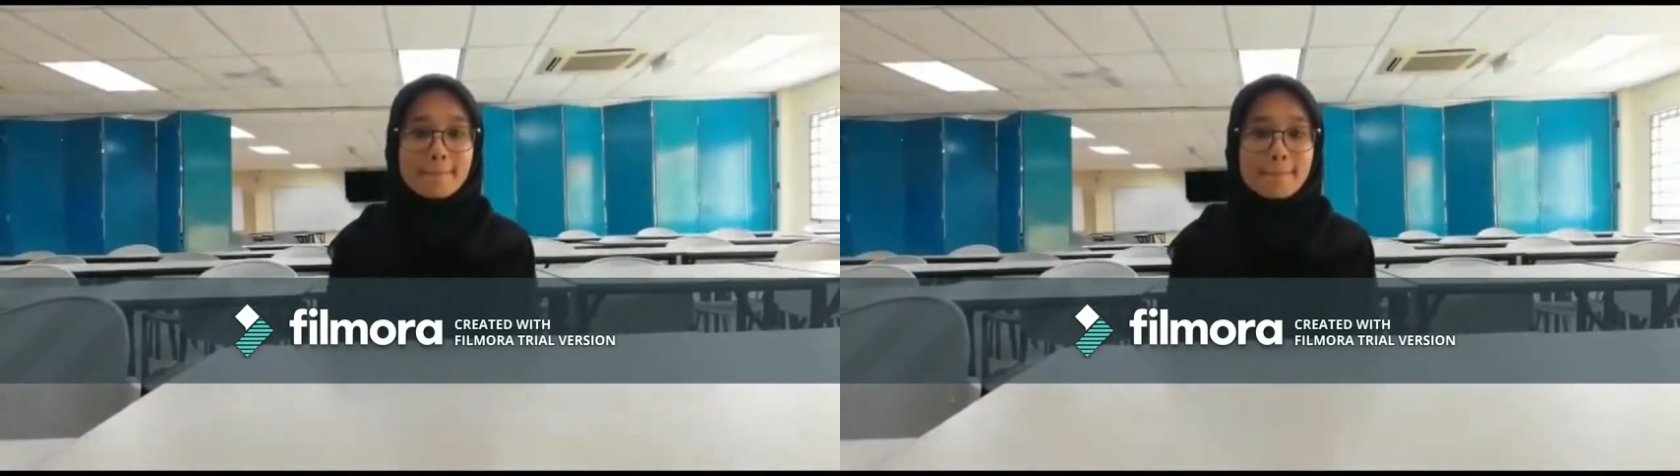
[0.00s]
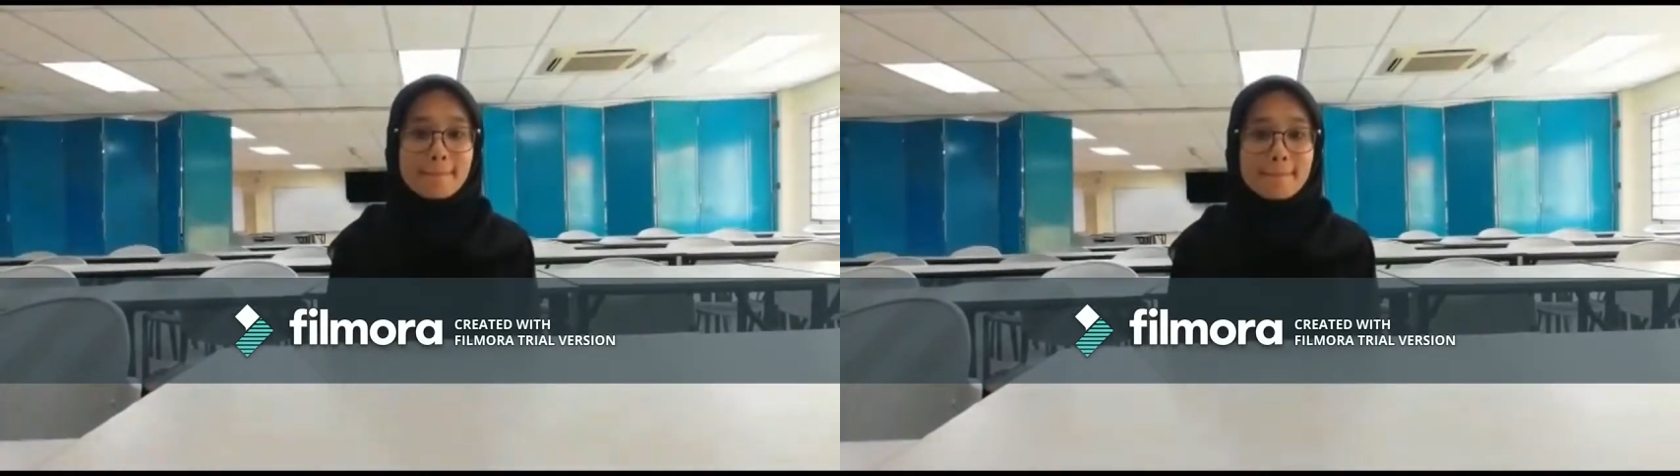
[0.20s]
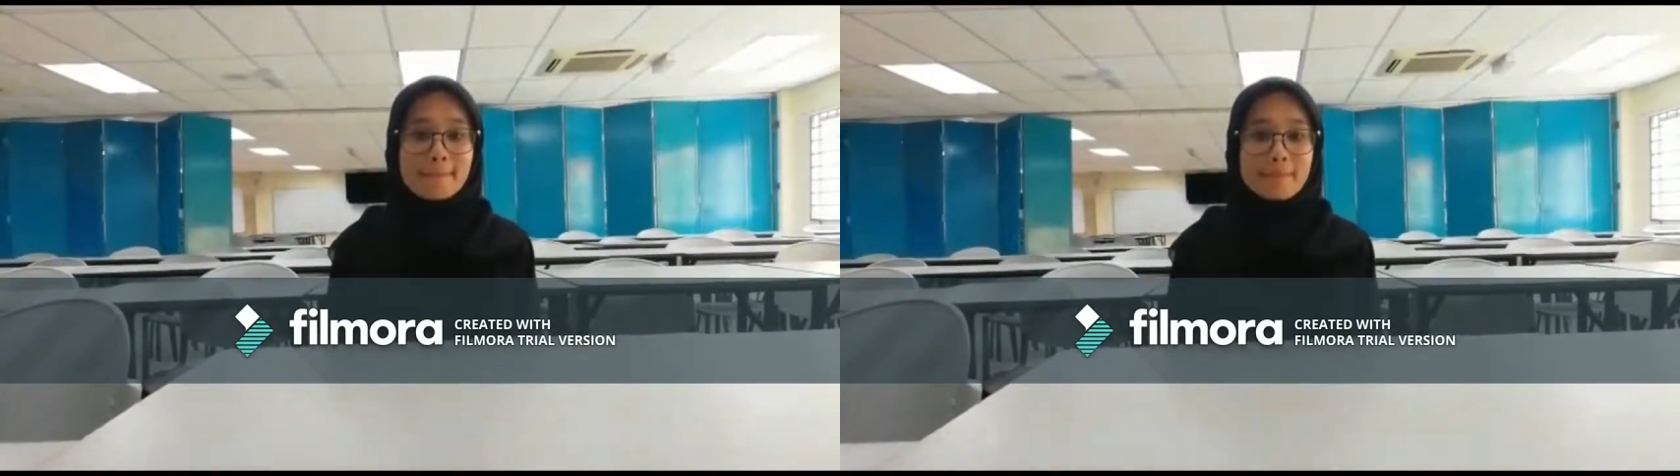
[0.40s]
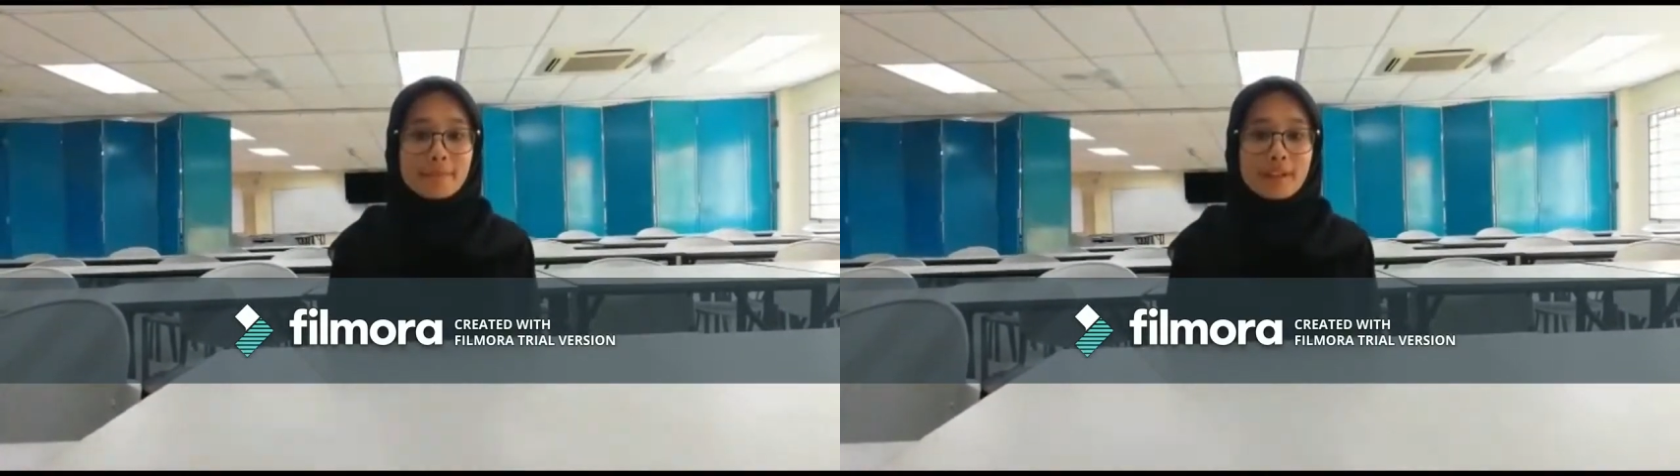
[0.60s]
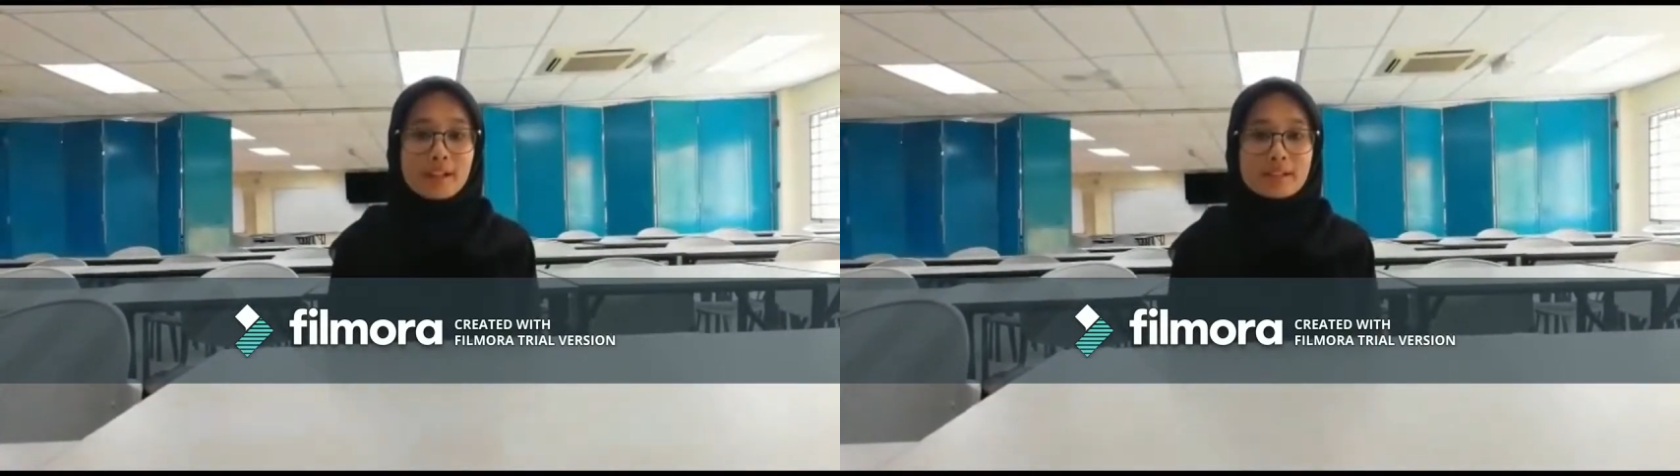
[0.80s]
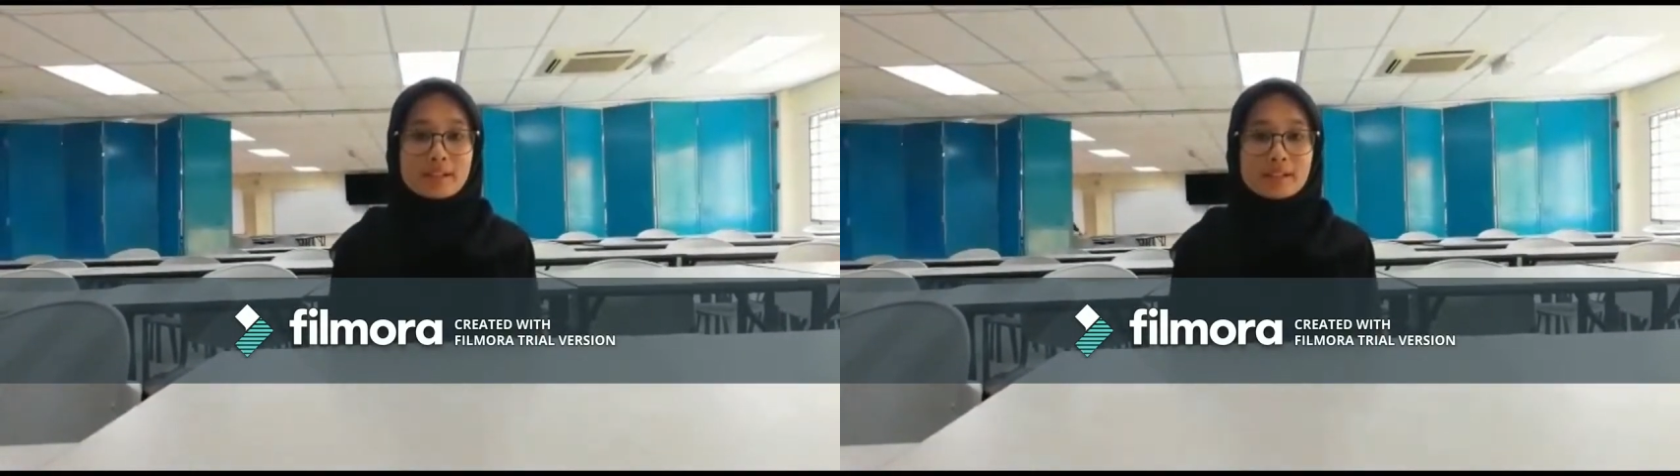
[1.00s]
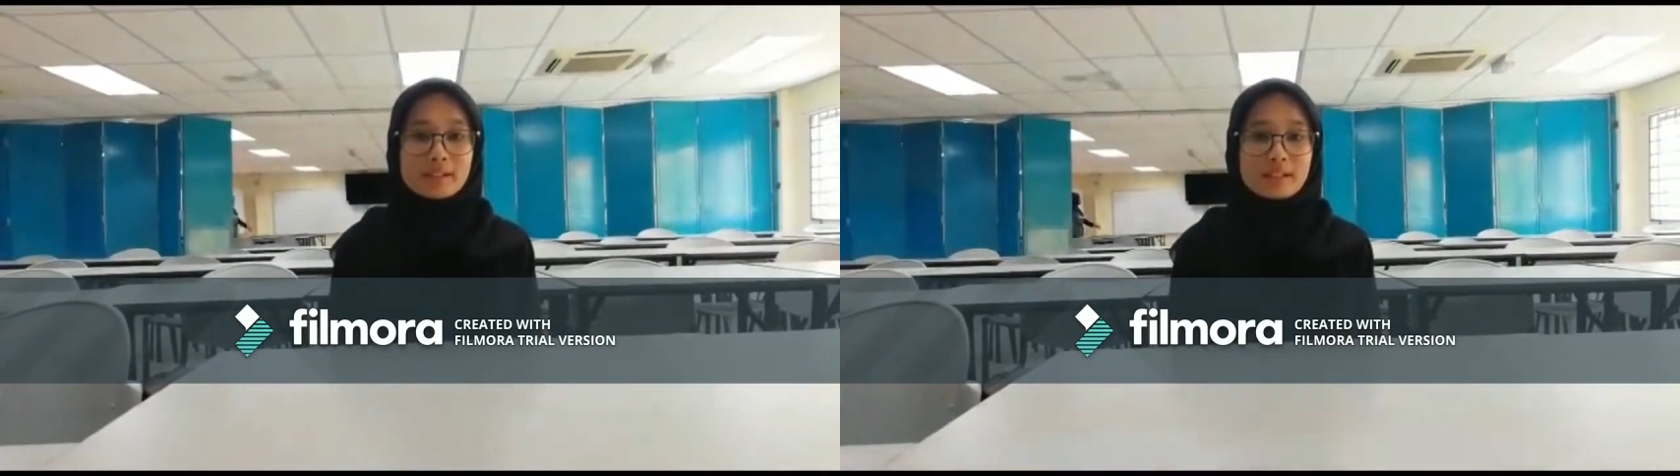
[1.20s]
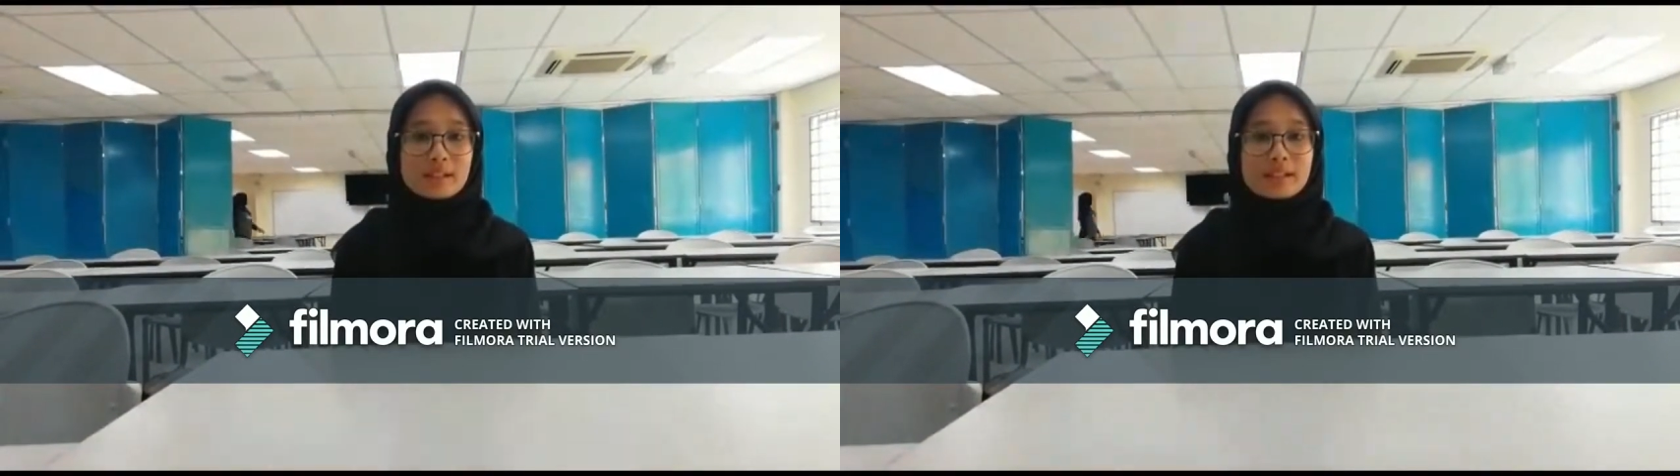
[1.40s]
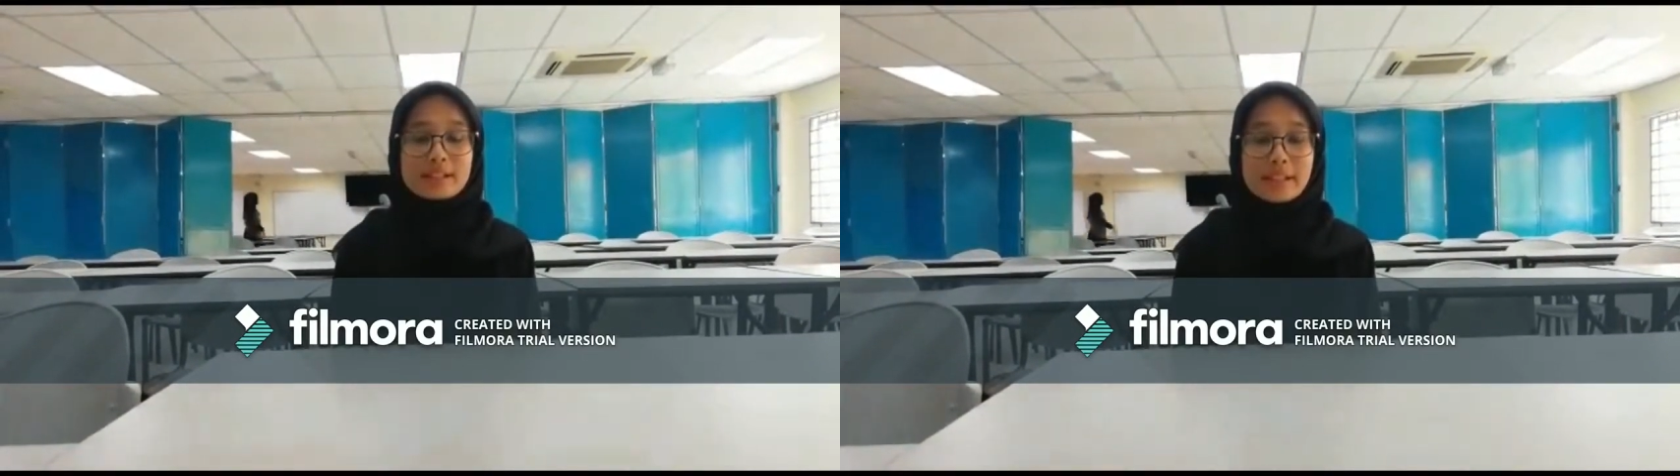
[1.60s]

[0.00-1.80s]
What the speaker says: The